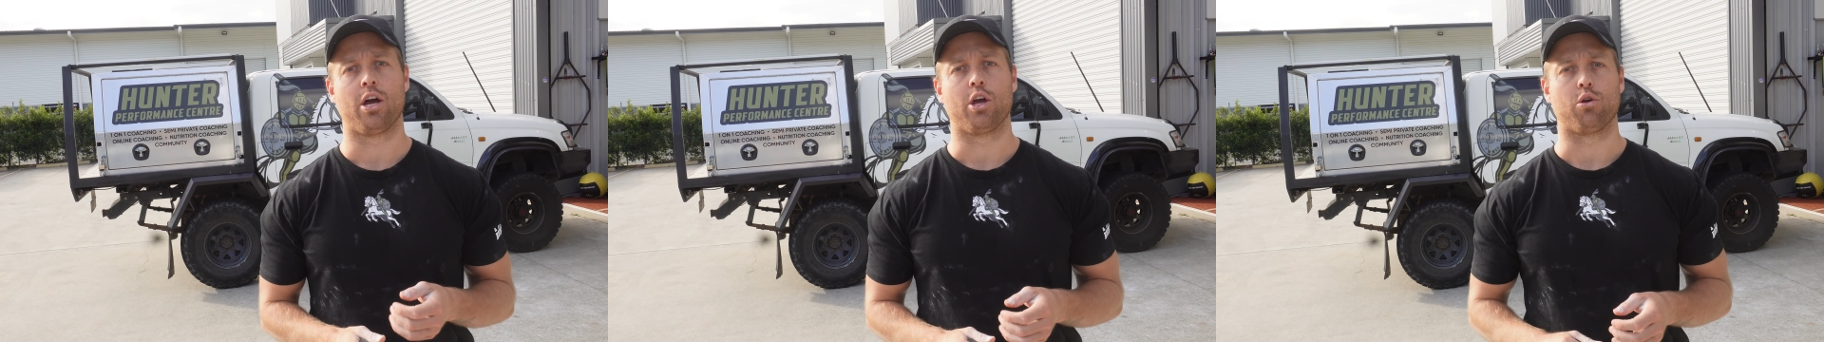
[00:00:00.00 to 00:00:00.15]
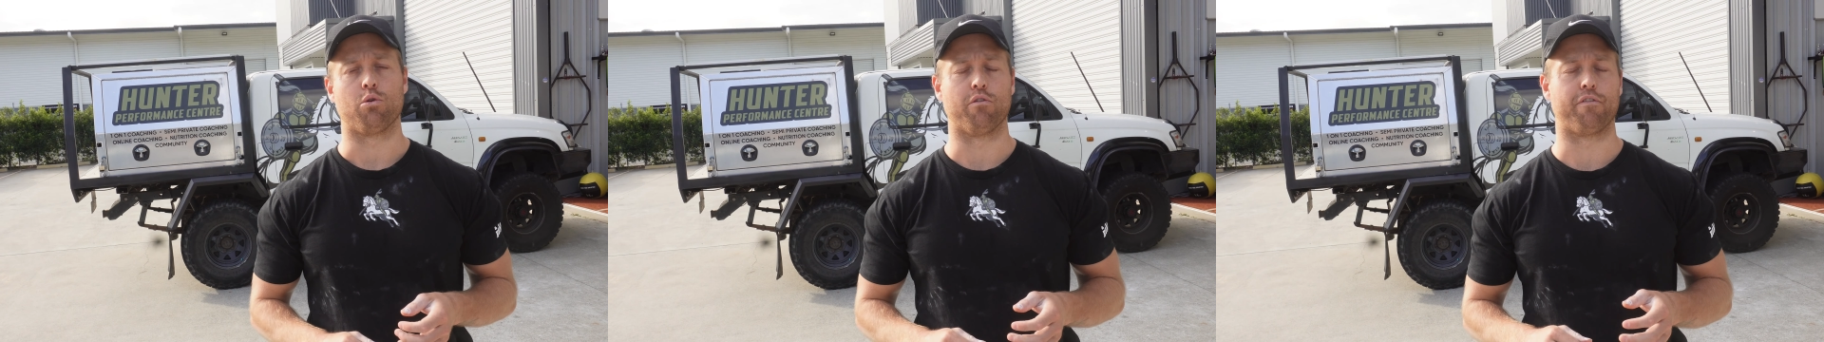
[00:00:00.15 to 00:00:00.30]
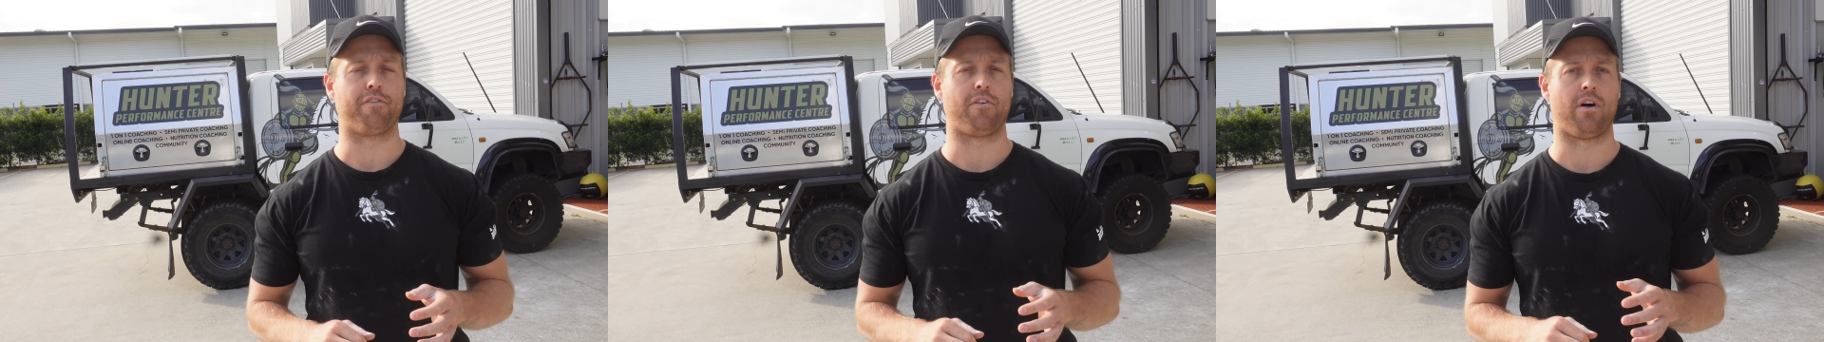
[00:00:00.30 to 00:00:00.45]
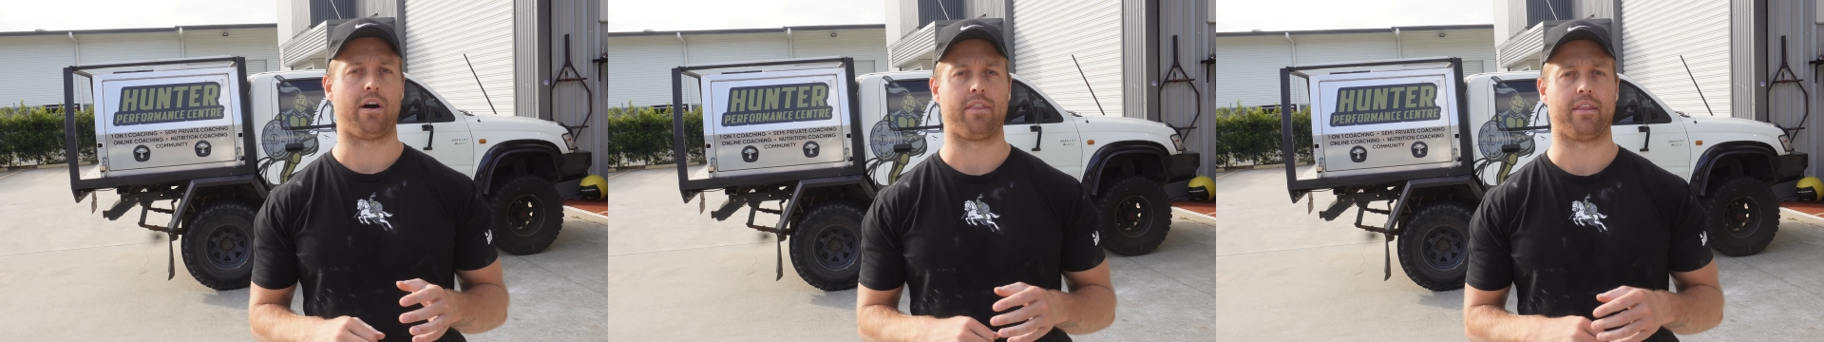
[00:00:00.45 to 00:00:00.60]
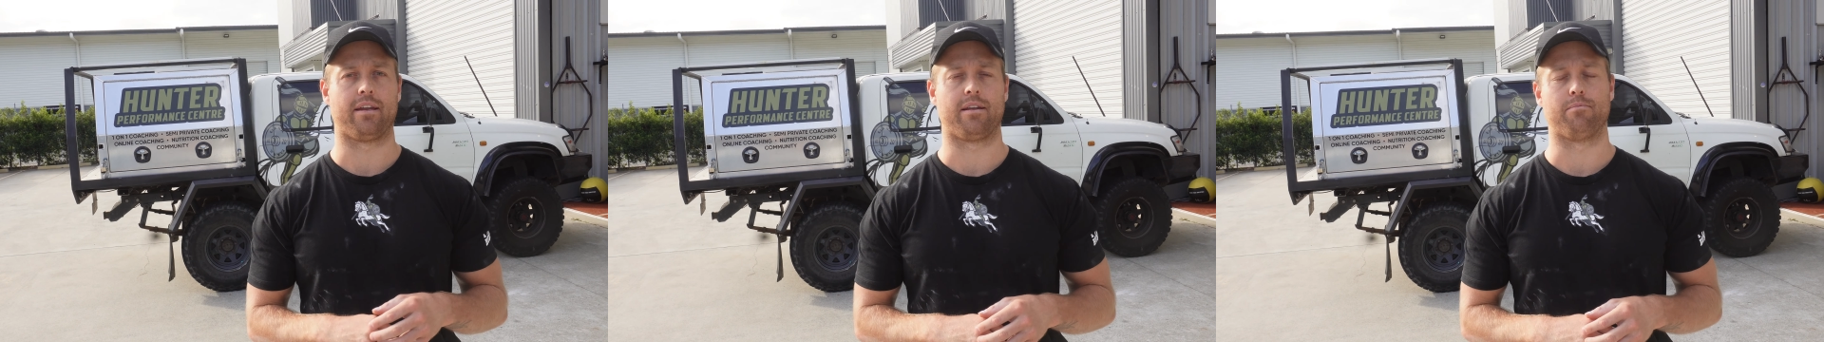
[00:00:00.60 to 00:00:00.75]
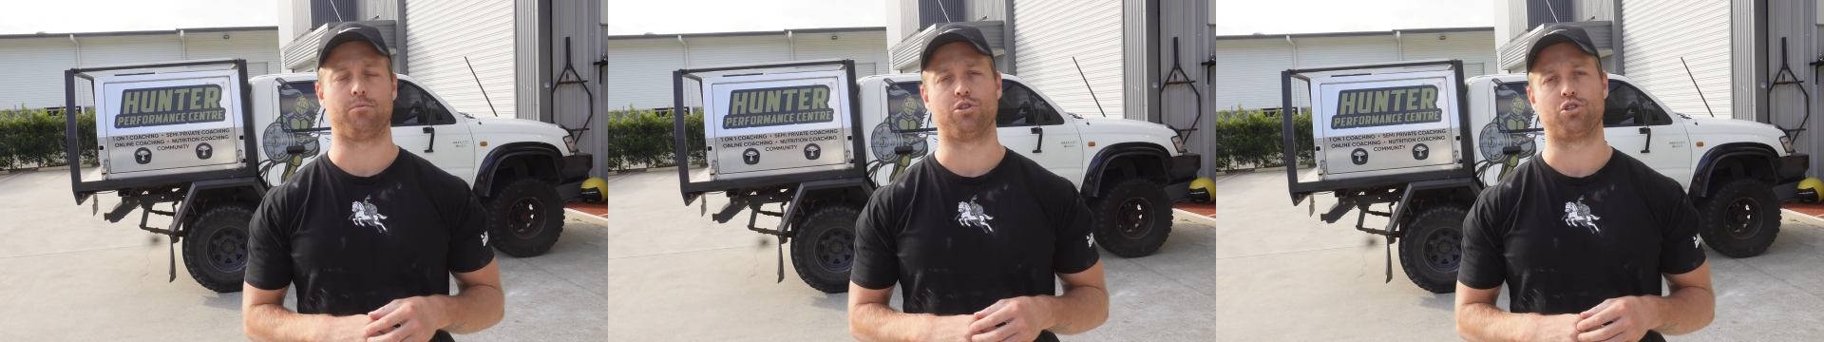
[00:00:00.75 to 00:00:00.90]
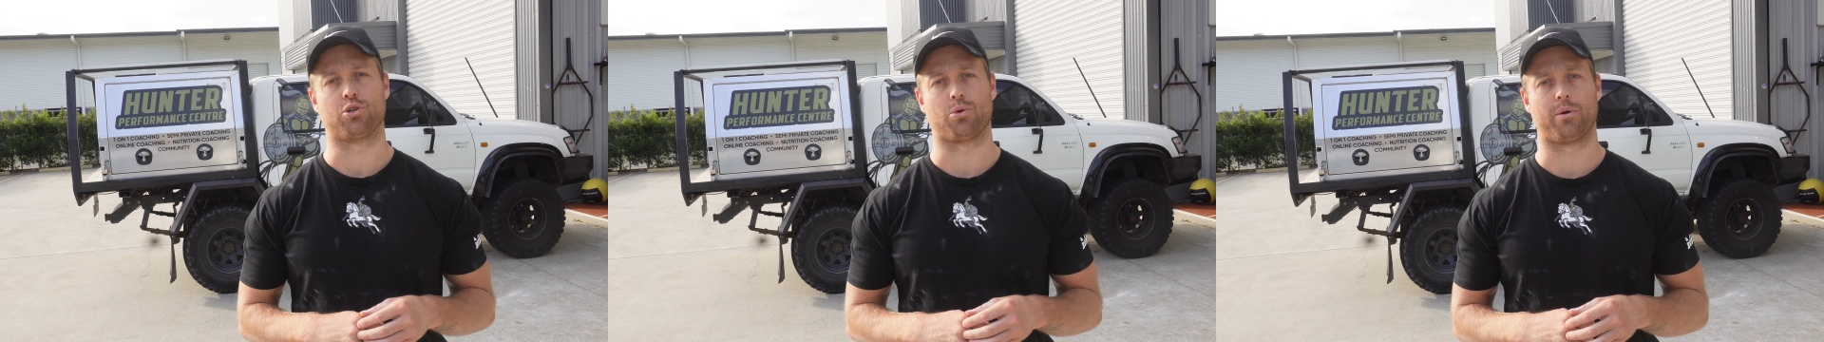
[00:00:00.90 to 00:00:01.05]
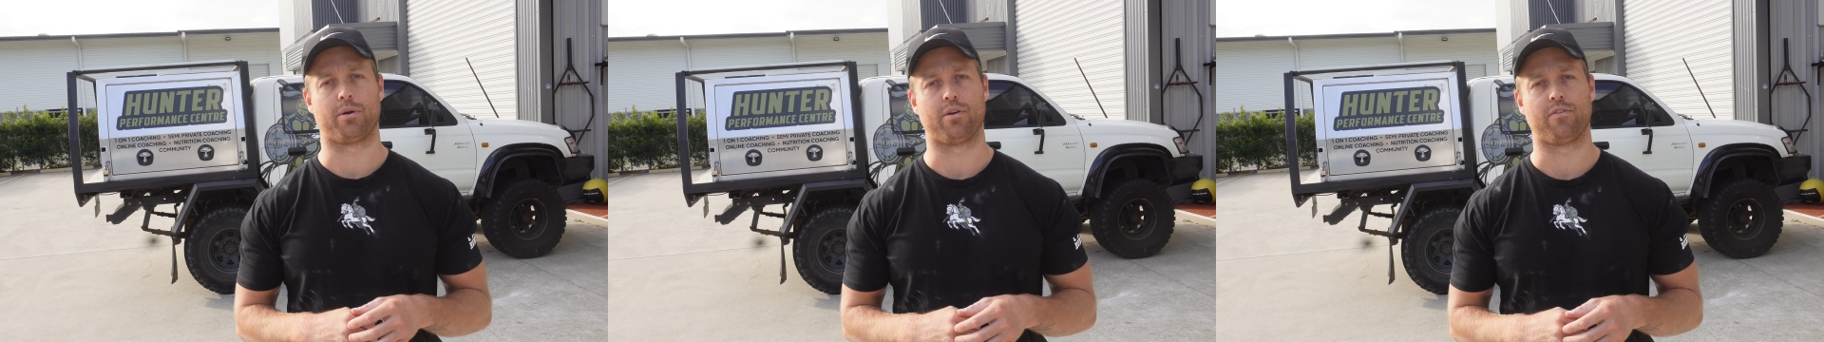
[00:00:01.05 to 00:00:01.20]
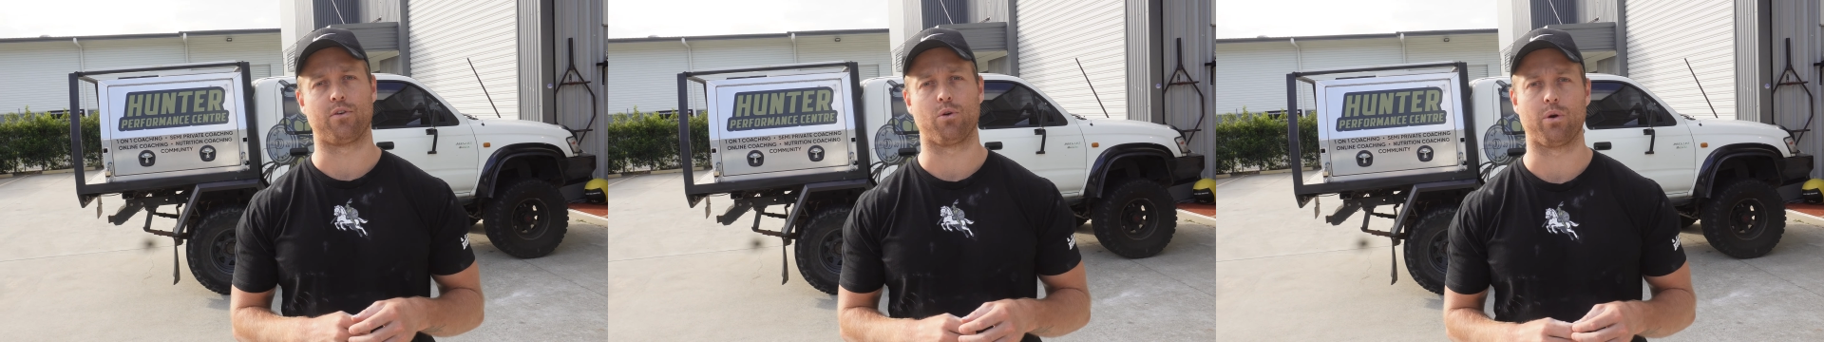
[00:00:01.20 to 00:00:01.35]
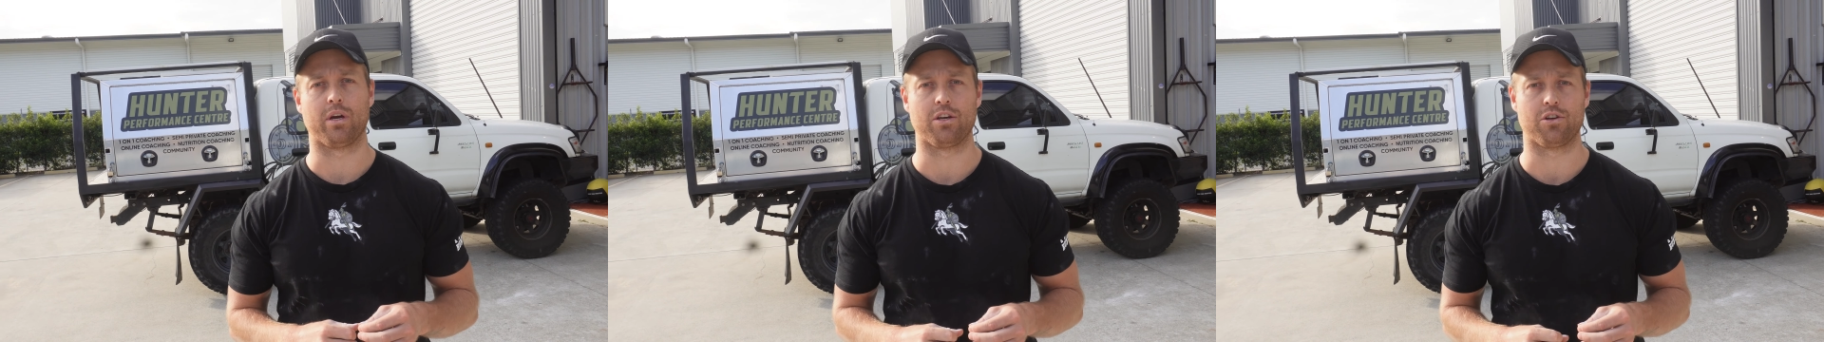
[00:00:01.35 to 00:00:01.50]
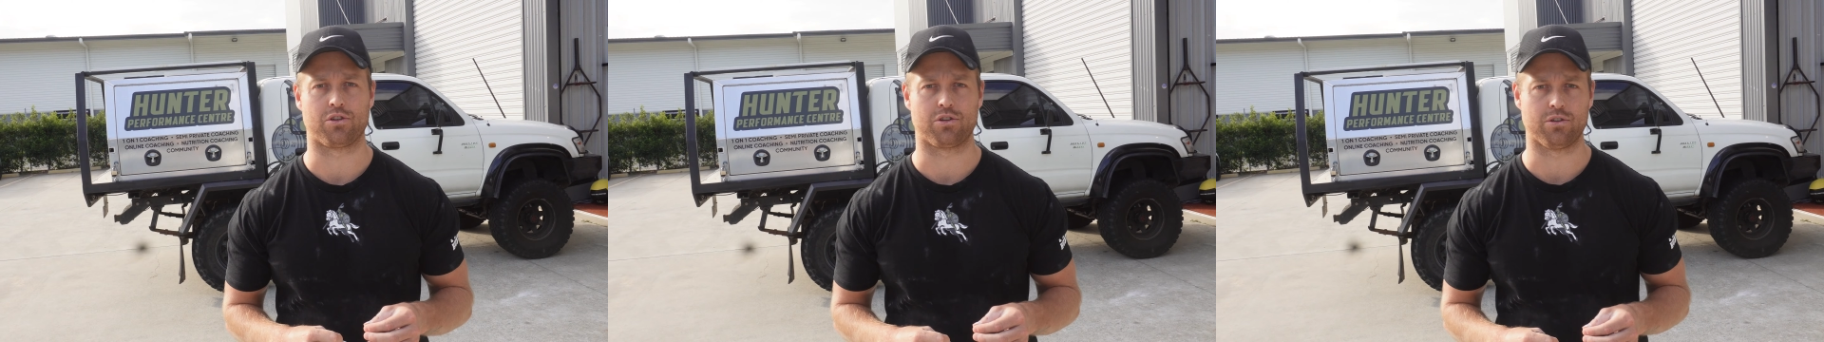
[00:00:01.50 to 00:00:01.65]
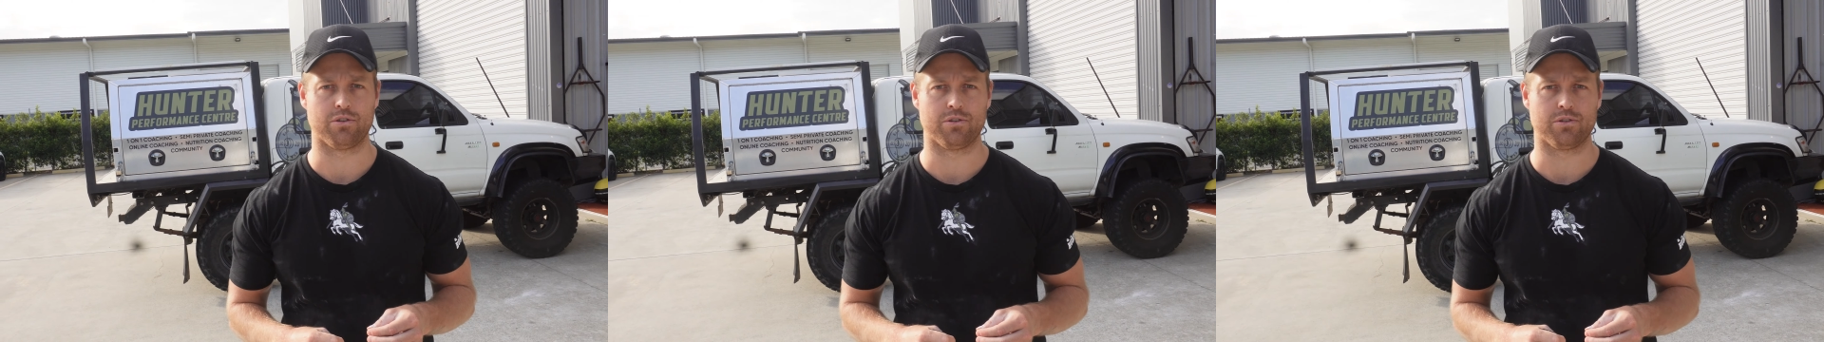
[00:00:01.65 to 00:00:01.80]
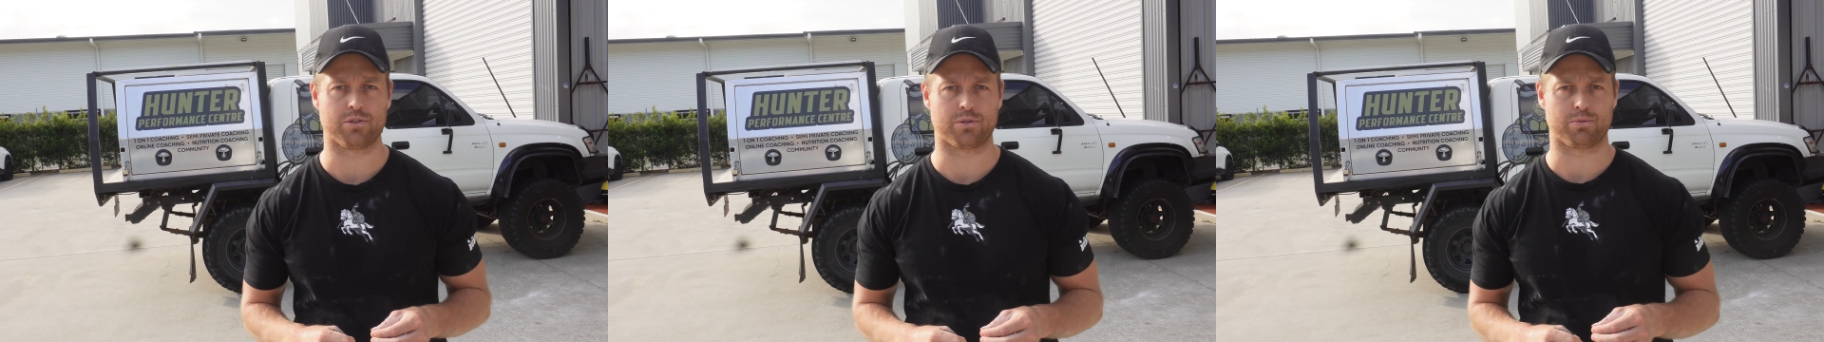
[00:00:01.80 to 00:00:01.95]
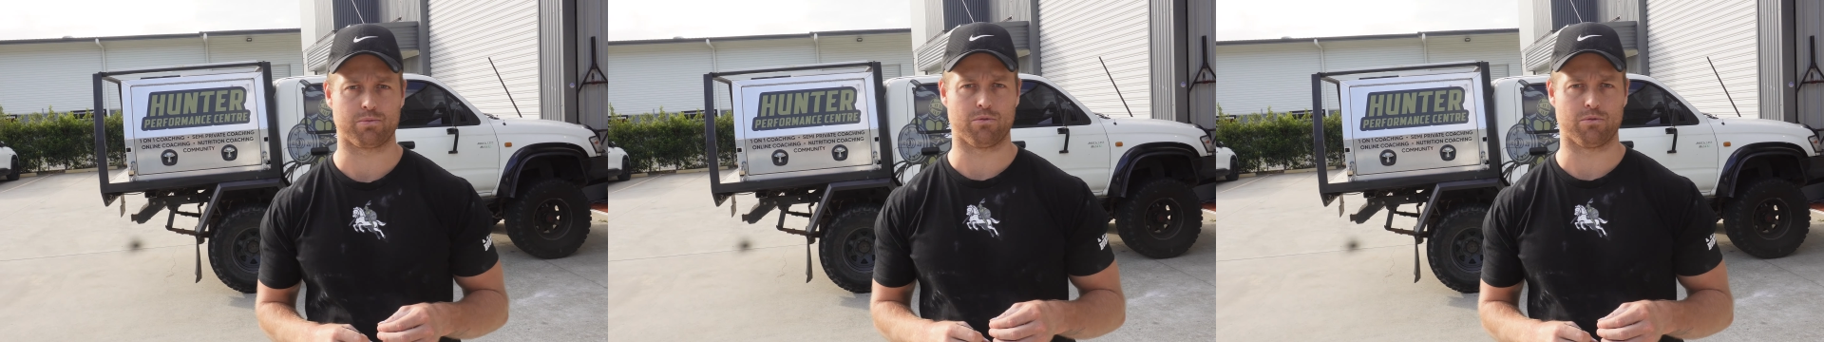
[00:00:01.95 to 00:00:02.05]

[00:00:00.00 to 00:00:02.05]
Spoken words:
you'll find that the majority of your issues